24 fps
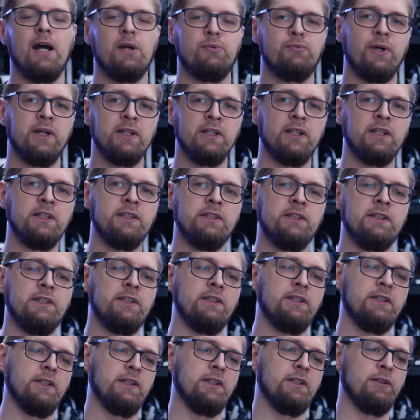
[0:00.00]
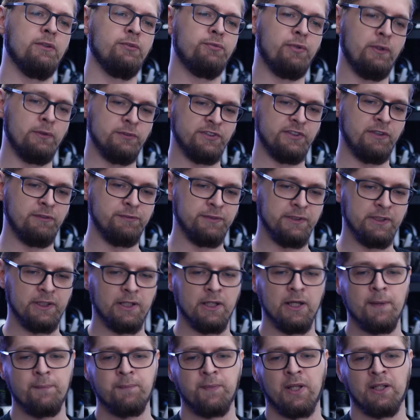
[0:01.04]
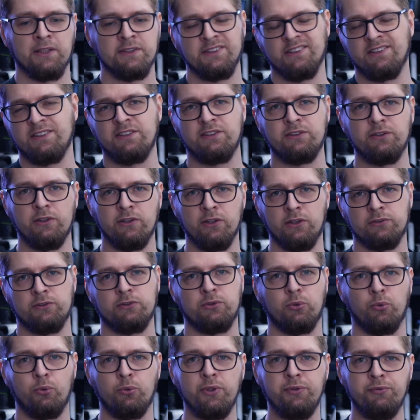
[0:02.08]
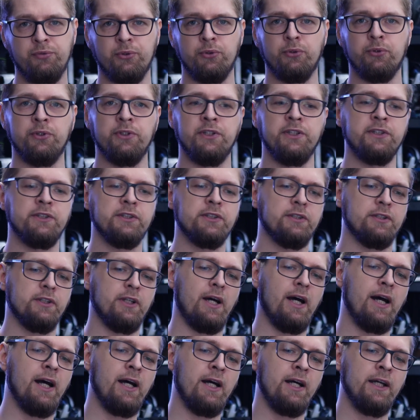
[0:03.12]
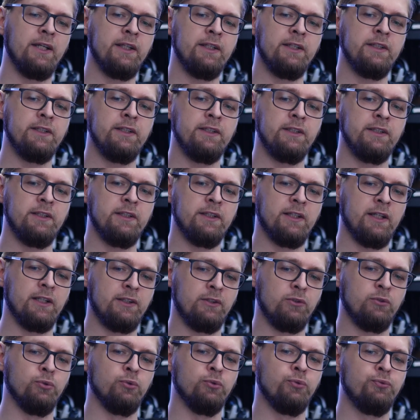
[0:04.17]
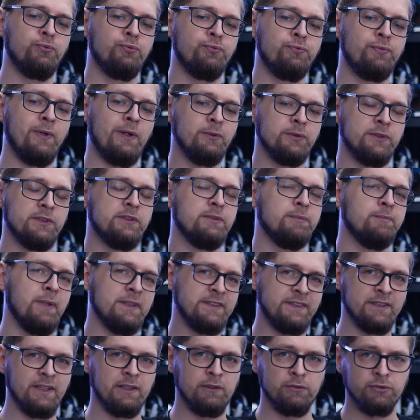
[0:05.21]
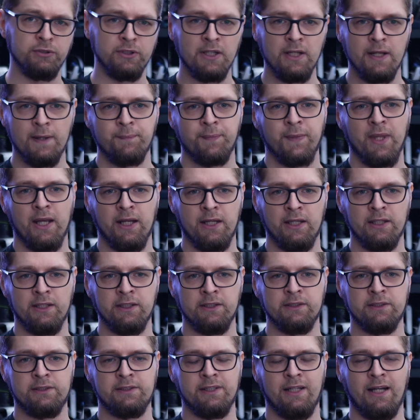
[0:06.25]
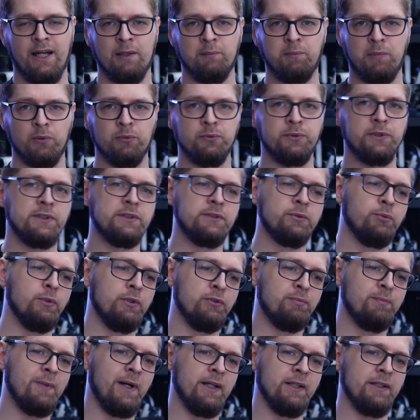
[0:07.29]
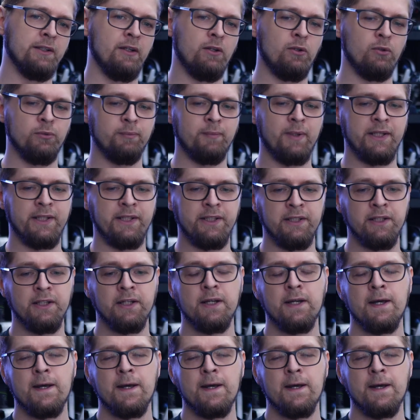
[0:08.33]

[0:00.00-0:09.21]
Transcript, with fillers: I finally found something. This is not reviewing it, I had to found it myself, and I bought it with my own money.